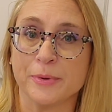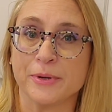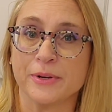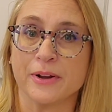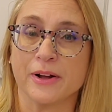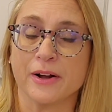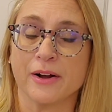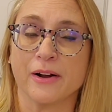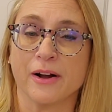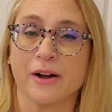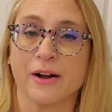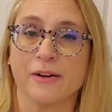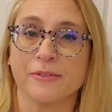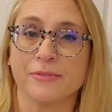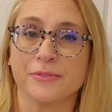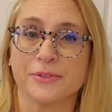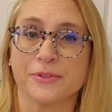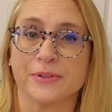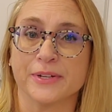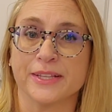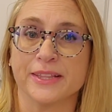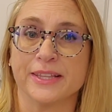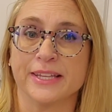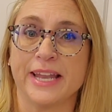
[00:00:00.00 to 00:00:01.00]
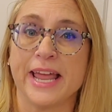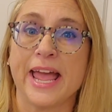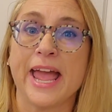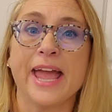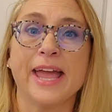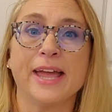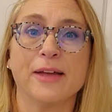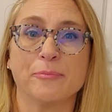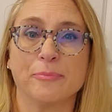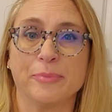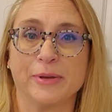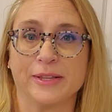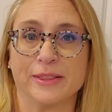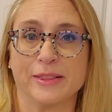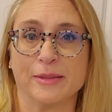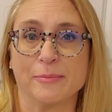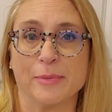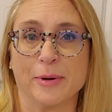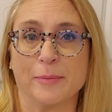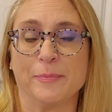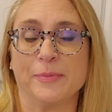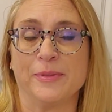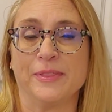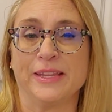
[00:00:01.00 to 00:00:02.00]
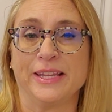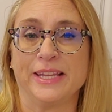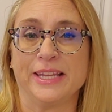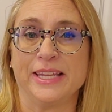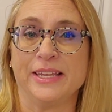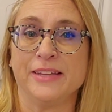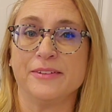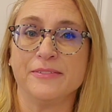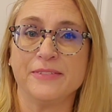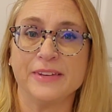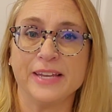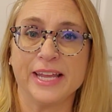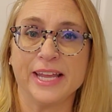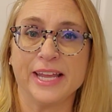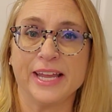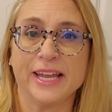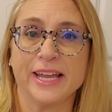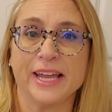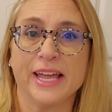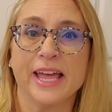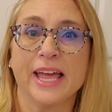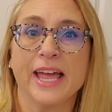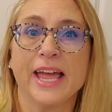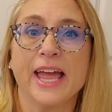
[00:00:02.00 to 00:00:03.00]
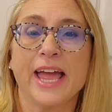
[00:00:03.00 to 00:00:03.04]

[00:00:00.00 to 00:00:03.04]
your dog off during the day and pick them up in the evening.